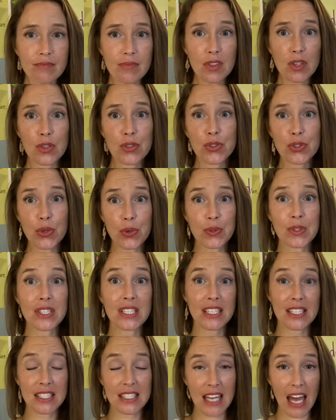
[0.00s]
So
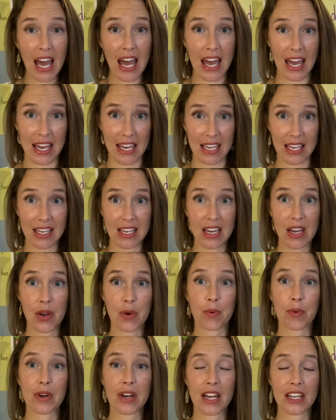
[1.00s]
today,
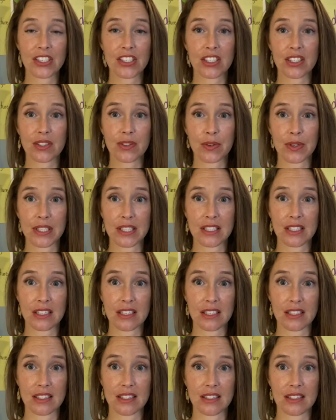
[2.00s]
we're not just going
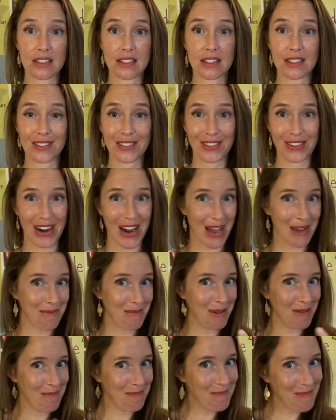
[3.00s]
to describe
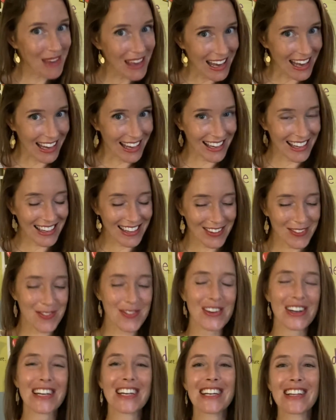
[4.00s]
me.
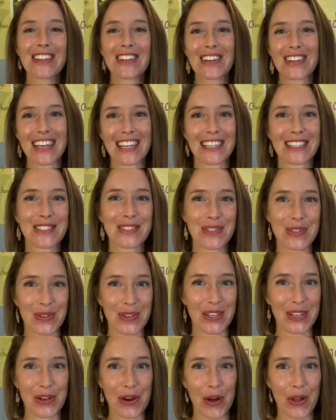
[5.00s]
We're going to look at a story
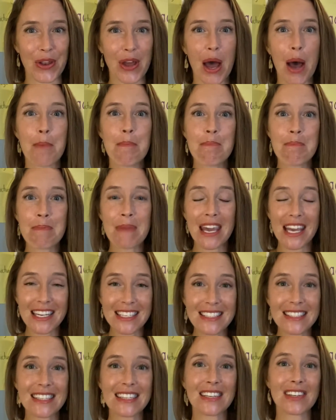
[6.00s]
called
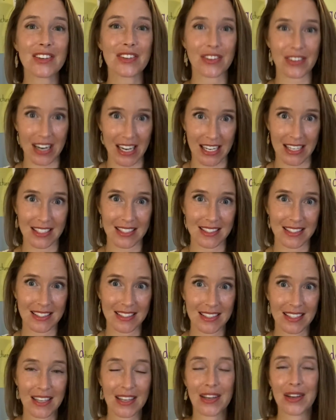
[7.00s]
Amazing Grace.
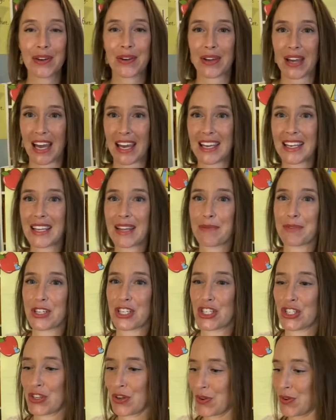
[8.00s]
Okay, and let me
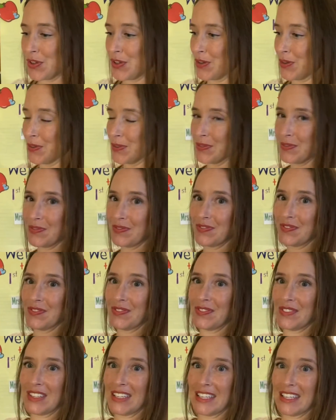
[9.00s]
show you
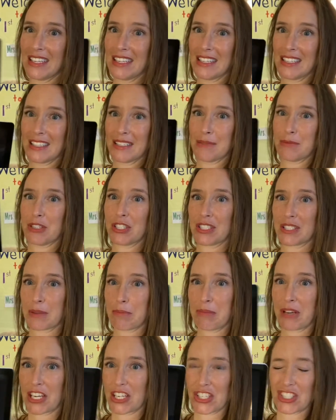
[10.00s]
just a
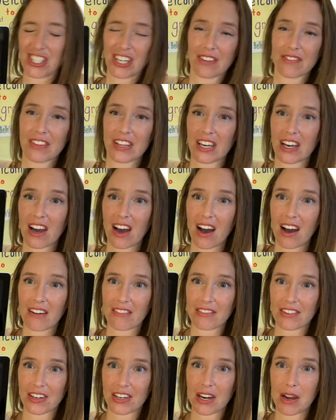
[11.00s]
picture of the
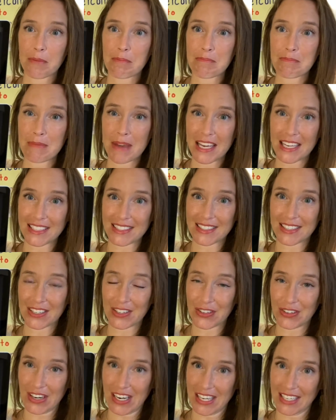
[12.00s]
cover, Amazing
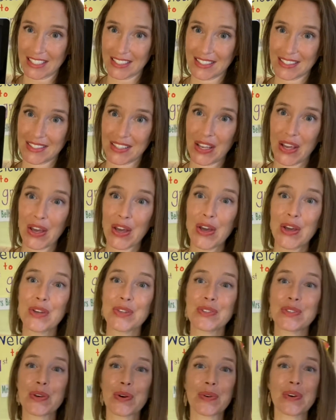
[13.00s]
Grace.
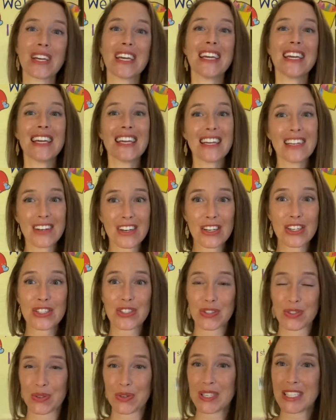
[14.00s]
So in our
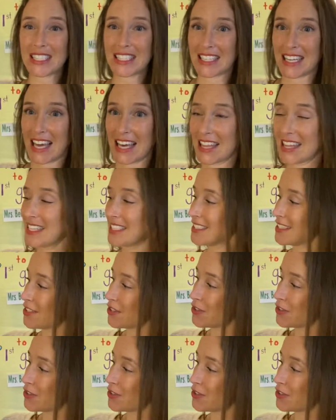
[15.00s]
story today, this little